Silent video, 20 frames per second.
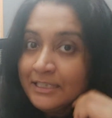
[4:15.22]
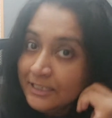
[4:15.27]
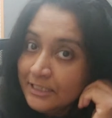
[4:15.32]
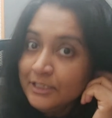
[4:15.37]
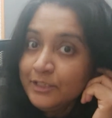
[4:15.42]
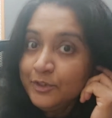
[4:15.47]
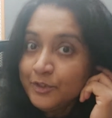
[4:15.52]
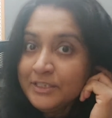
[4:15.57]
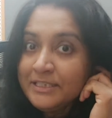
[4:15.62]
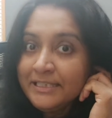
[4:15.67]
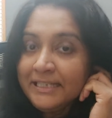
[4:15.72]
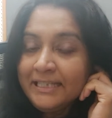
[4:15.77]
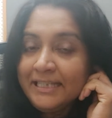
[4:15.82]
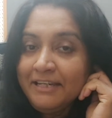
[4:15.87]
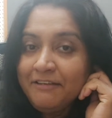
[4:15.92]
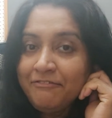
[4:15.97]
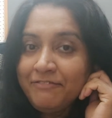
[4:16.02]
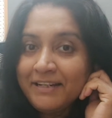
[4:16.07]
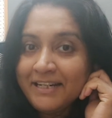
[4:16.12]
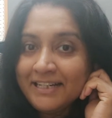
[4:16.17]
do you see the
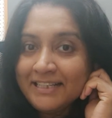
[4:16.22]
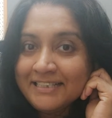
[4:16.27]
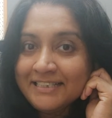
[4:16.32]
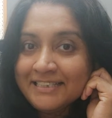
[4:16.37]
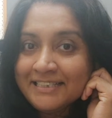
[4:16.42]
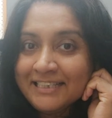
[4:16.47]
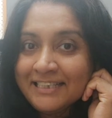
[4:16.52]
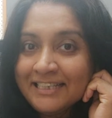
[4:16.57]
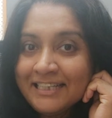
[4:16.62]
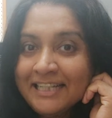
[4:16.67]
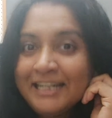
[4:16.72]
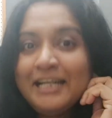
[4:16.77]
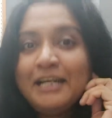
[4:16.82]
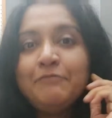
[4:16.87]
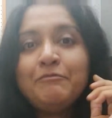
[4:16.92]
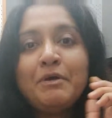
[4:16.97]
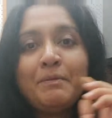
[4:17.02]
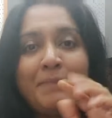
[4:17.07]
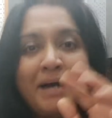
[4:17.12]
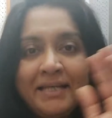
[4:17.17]
difference?
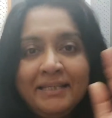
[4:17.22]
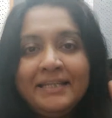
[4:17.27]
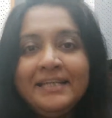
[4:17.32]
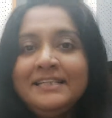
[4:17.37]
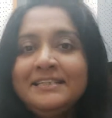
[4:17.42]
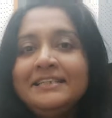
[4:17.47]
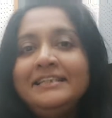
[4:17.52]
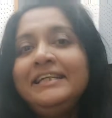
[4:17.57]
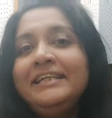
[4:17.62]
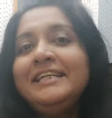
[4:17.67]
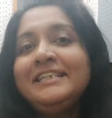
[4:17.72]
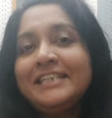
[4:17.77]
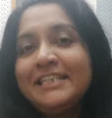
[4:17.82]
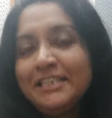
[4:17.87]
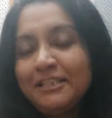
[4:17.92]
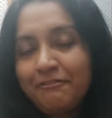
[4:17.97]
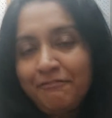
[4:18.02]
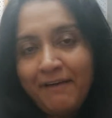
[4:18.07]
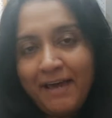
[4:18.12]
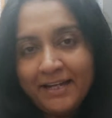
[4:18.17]
My mother is a teacher
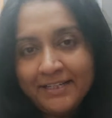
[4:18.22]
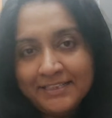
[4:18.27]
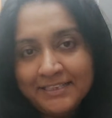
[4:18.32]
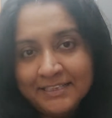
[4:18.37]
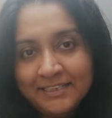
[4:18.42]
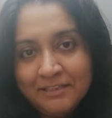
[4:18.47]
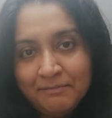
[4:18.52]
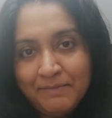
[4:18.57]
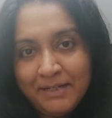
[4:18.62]
is a fact.